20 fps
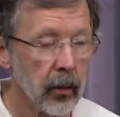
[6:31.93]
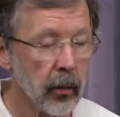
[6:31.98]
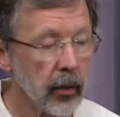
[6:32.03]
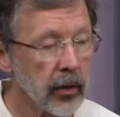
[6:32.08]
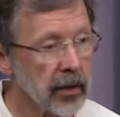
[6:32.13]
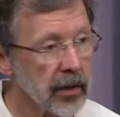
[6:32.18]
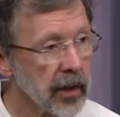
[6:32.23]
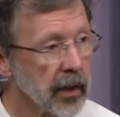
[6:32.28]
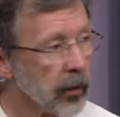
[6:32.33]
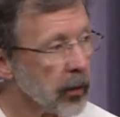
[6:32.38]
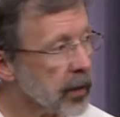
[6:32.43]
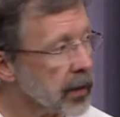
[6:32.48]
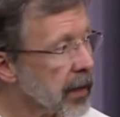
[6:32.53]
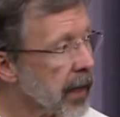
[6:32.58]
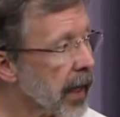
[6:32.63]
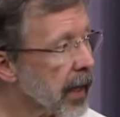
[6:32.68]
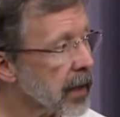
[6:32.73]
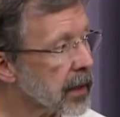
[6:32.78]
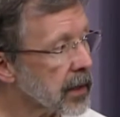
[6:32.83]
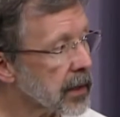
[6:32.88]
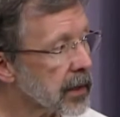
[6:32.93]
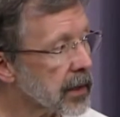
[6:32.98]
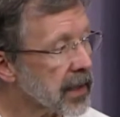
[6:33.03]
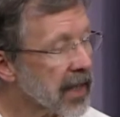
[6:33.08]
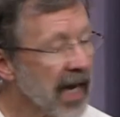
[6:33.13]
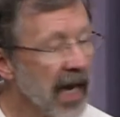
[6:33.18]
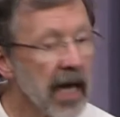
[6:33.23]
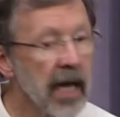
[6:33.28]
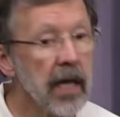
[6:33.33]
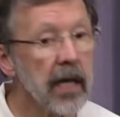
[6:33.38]
was that it would take
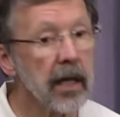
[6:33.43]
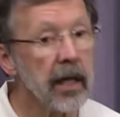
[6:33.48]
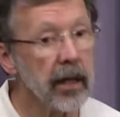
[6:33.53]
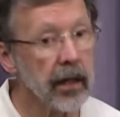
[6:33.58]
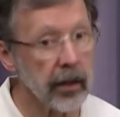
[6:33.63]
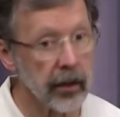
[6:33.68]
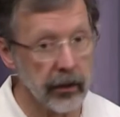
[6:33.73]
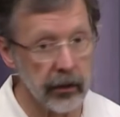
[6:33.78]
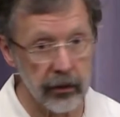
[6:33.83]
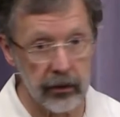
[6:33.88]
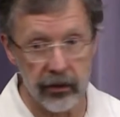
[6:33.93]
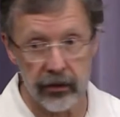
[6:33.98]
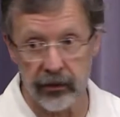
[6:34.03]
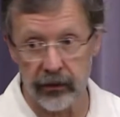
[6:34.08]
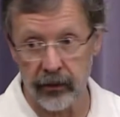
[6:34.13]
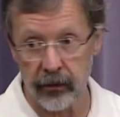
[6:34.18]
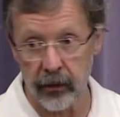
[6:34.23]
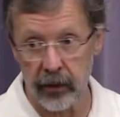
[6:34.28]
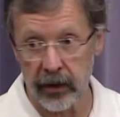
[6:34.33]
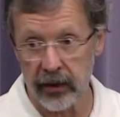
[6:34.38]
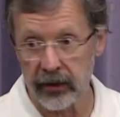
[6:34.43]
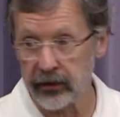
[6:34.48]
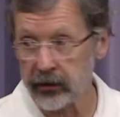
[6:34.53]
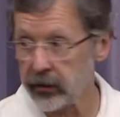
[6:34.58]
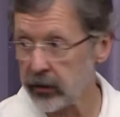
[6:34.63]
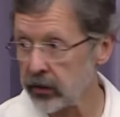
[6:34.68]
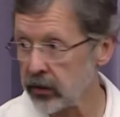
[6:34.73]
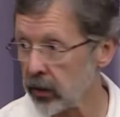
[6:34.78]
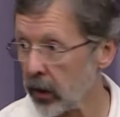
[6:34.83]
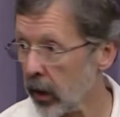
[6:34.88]
ten years for us
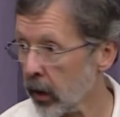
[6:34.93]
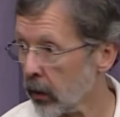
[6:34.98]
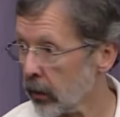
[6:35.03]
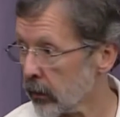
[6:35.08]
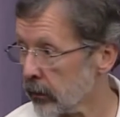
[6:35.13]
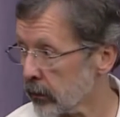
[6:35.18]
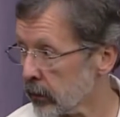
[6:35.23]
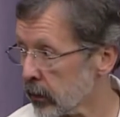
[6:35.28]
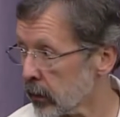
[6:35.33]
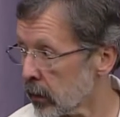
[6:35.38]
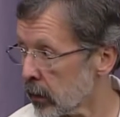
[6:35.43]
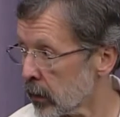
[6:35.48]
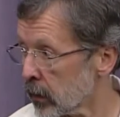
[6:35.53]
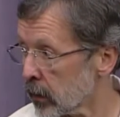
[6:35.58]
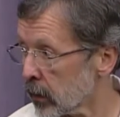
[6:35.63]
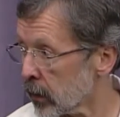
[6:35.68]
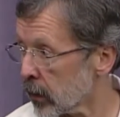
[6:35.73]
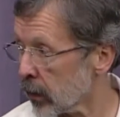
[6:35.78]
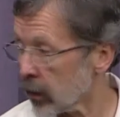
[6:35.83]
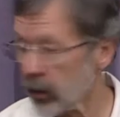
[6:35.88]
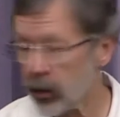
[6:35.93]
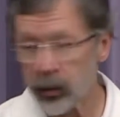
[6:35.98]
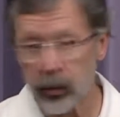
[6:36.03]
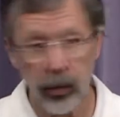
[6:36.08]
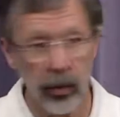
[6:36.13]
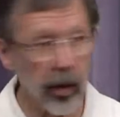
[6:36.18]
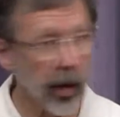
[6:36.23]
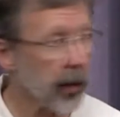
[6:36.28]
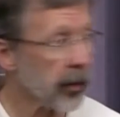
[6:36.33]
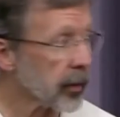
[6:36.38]
to solve the
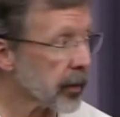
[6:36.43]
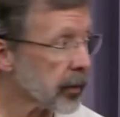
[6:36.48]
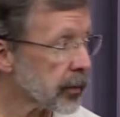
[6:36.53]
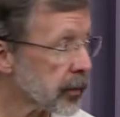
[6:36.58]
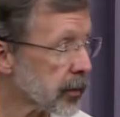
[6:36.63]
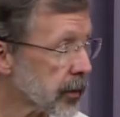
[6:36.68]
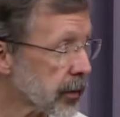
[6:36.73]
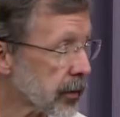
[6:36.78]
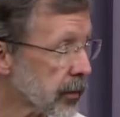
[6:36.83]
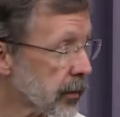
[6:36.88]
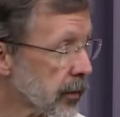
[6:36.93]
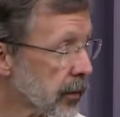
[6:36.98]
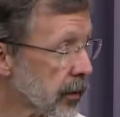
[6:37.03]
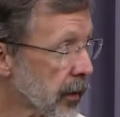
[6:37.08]
problems.